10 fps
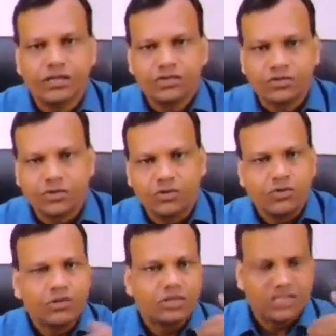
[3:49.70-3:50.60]
So
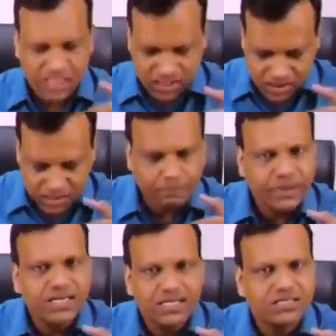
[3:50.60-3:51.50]
this
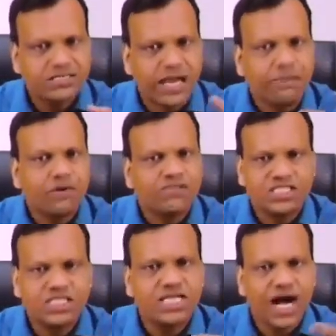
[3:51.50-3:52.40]
simply is type of
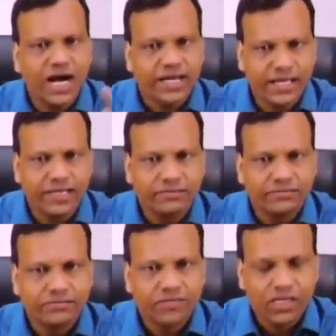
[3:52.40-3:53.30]
GRK.
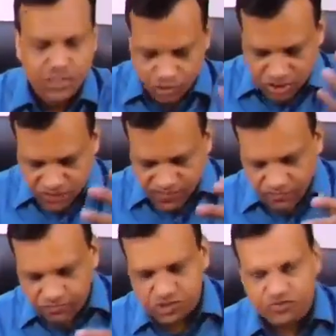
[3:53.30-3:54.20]
So this will
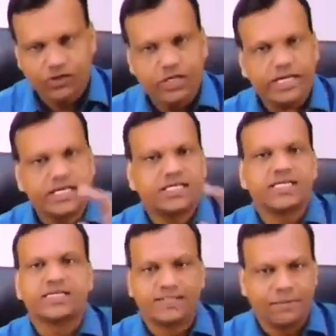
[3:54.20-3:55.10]
phosphorylate the
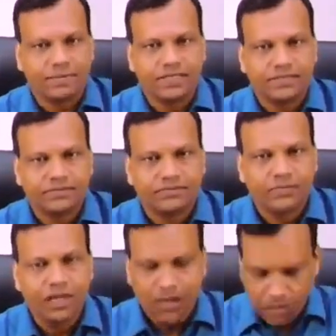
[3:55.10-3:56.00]
receptor.
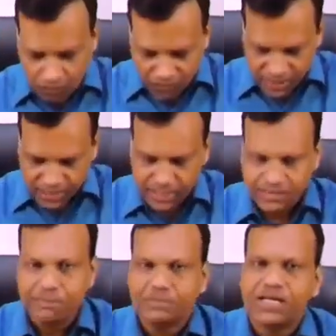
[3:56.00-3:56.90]
Now when the
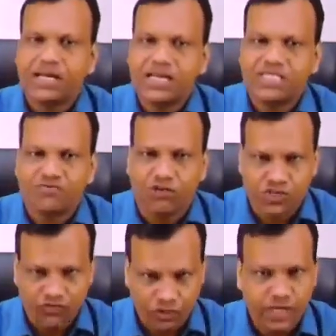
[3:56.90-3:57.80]
receptor gets
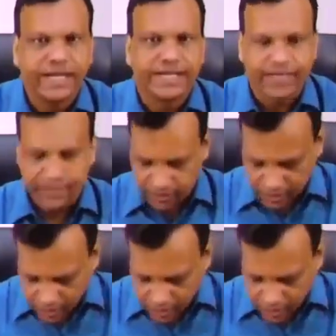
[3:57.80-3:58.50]
phosphorylated,